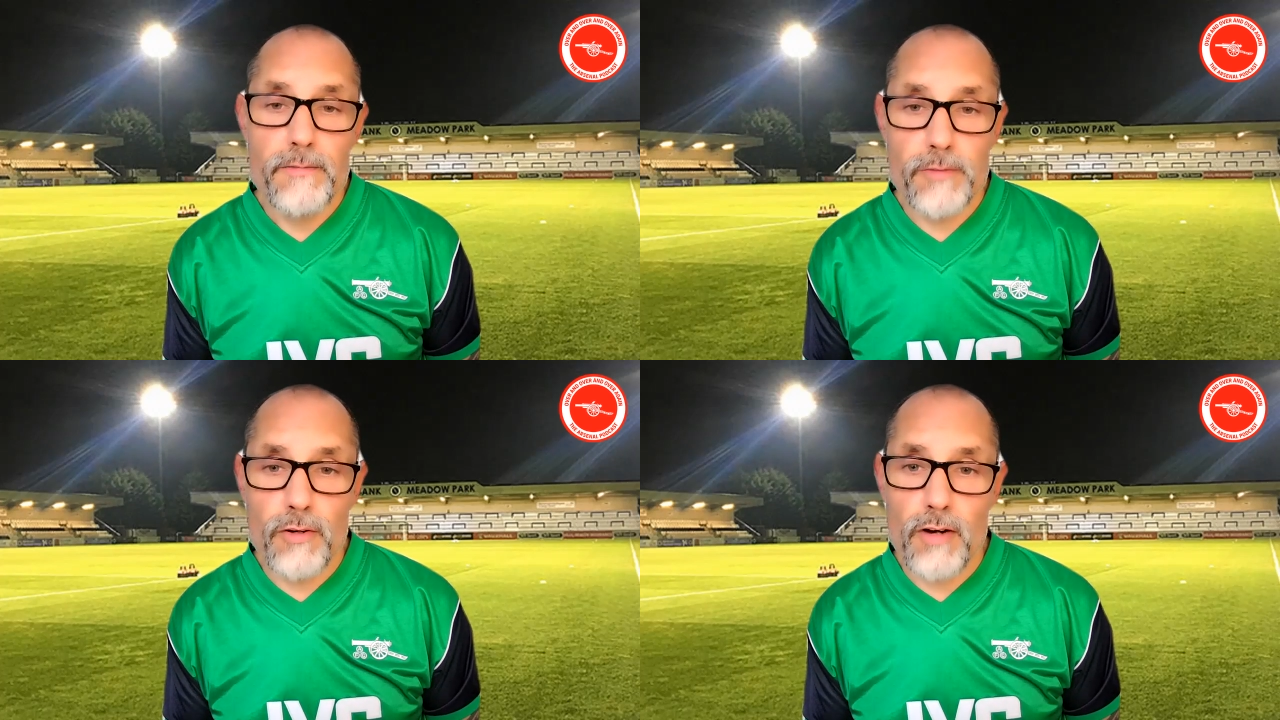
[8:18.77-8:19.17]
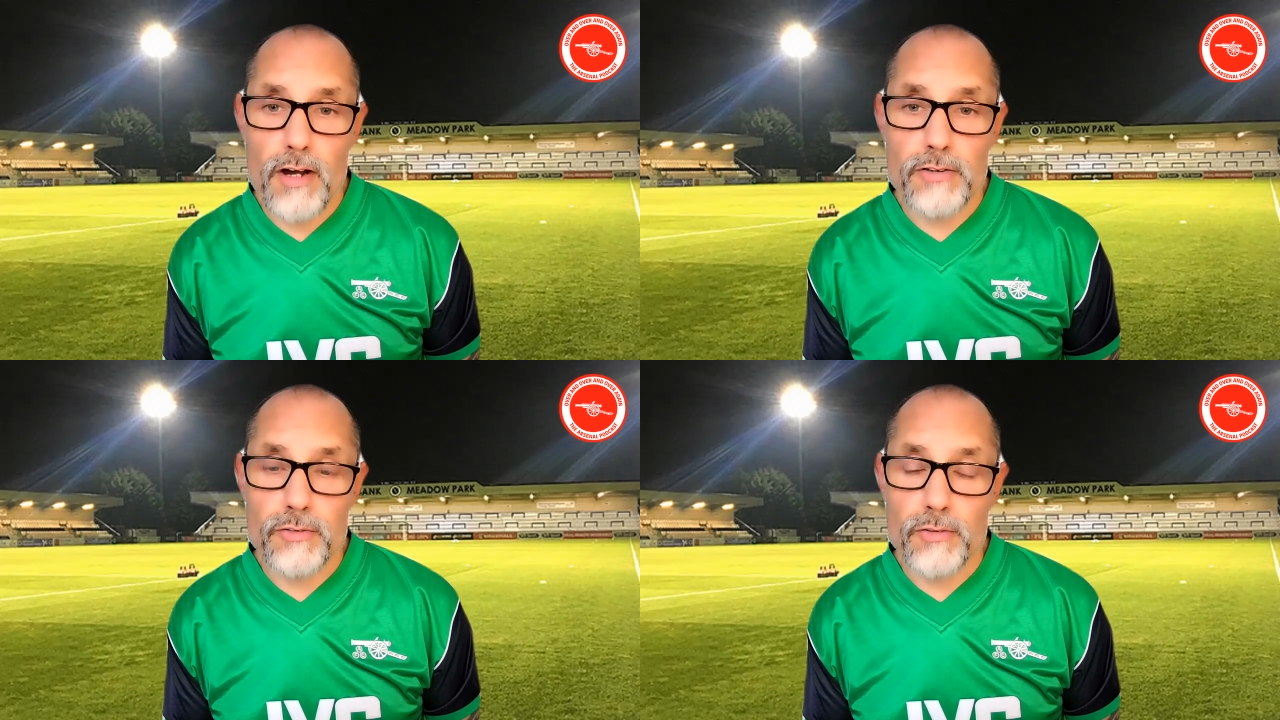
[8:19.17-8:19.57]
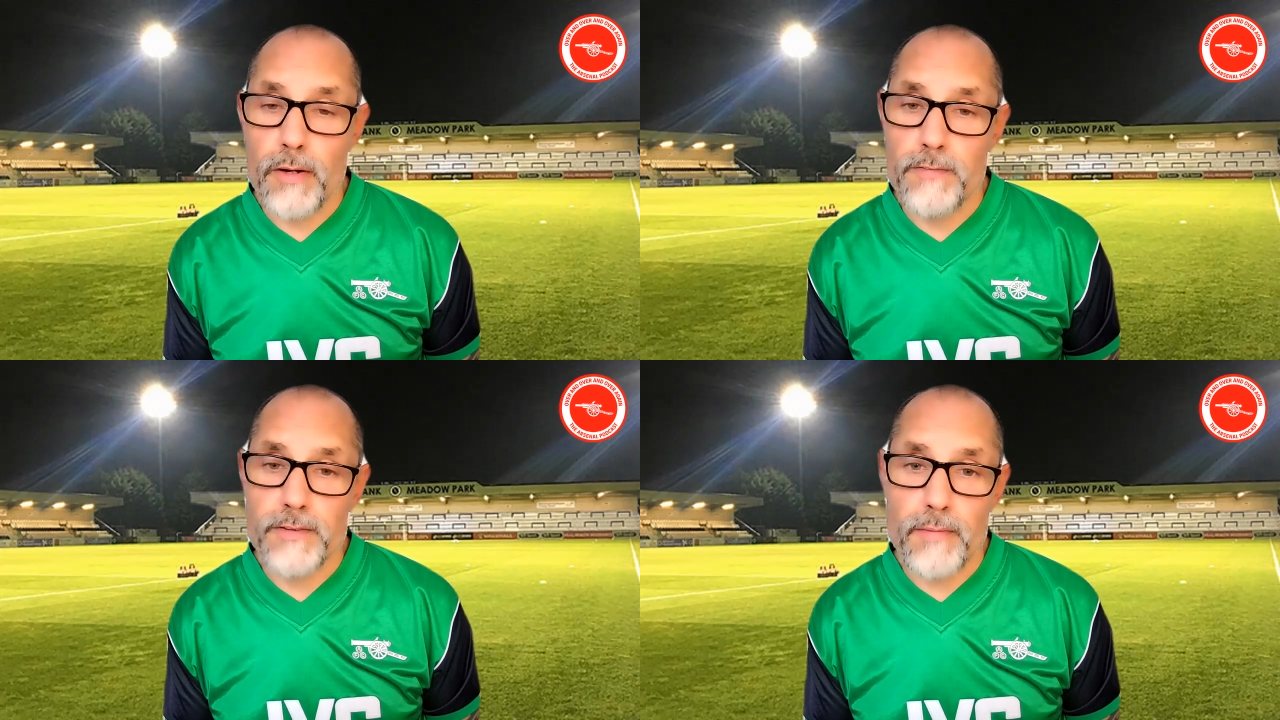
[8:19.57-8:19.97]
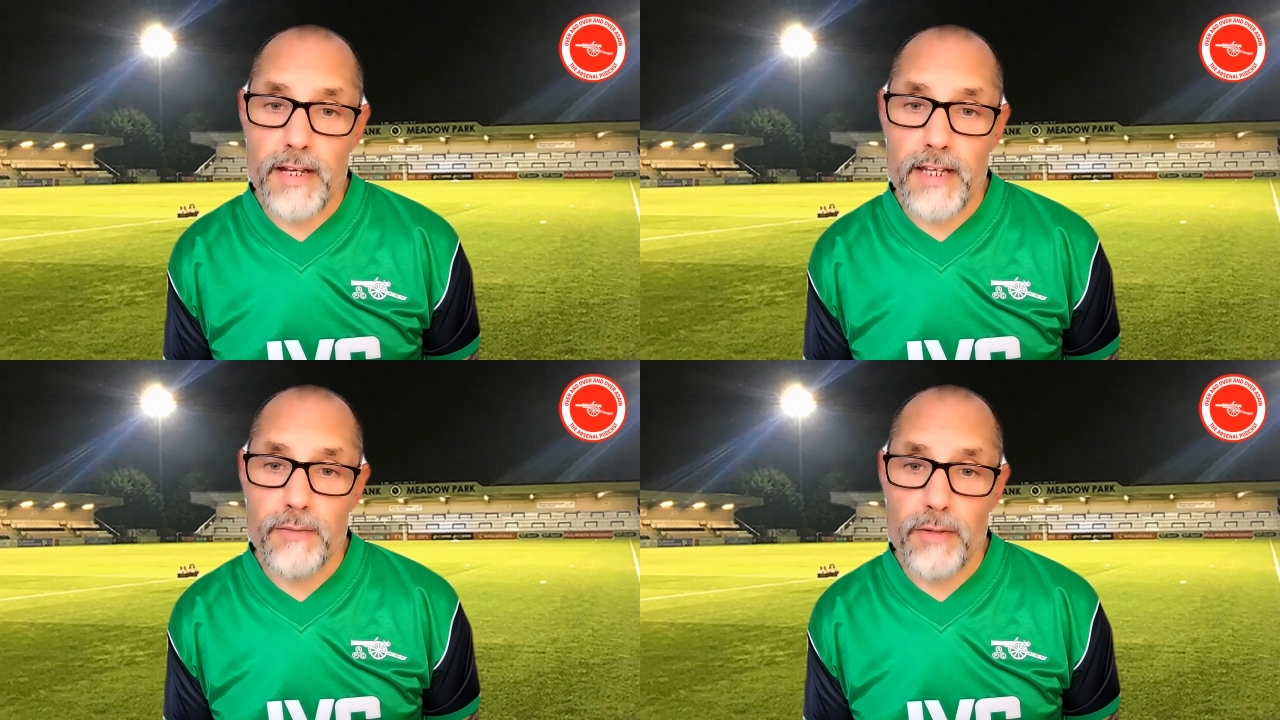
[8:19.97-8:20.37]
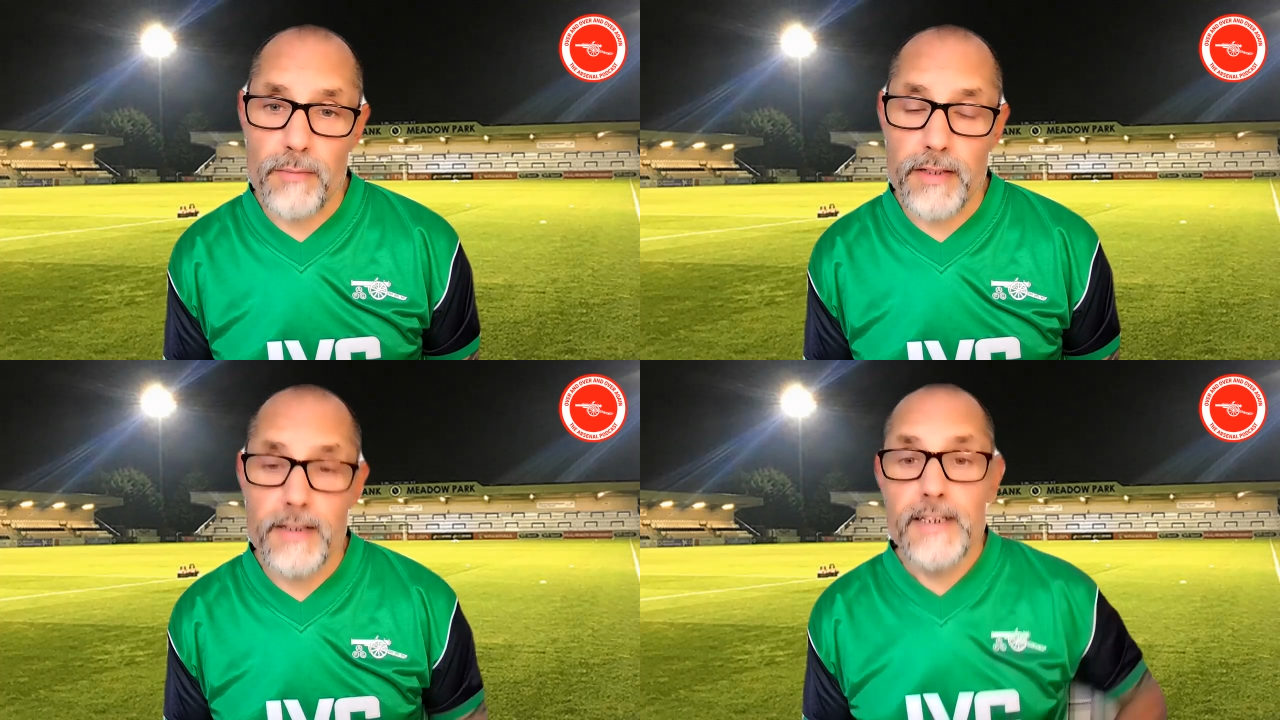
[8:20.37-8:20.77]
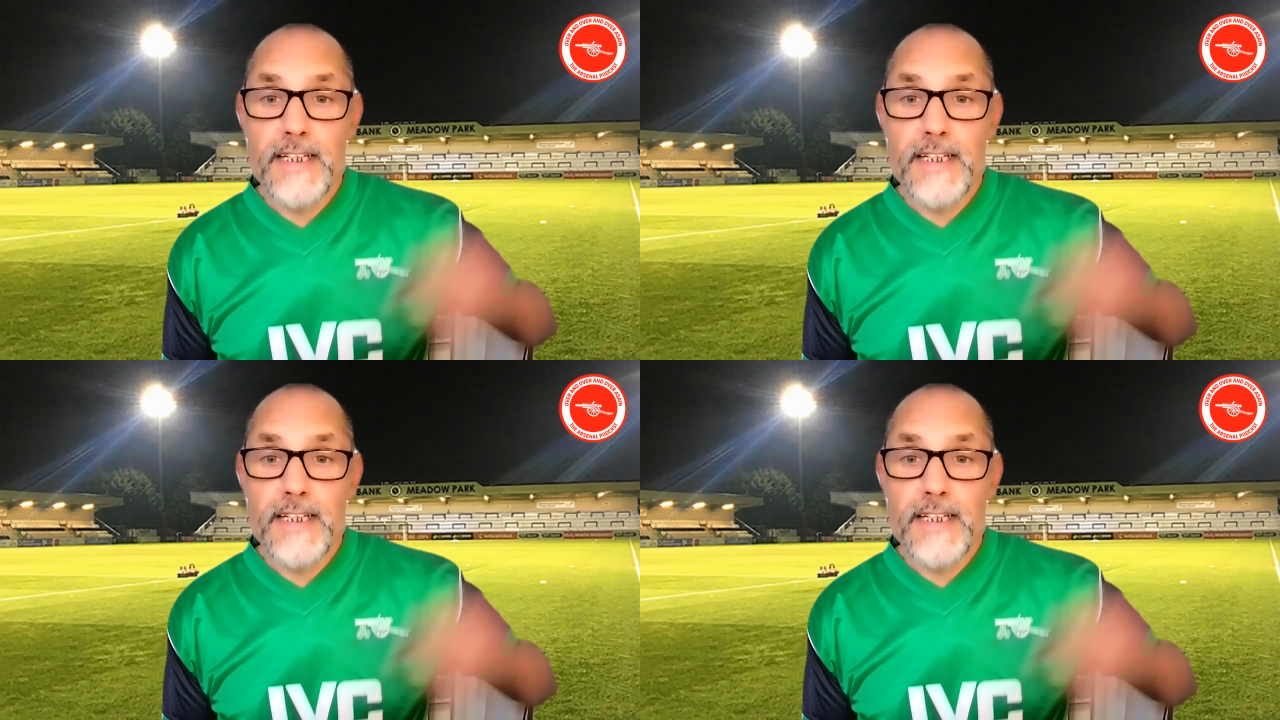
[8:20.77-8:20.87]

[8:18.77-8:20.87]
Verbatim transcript: for Arsenal, both the men and the women.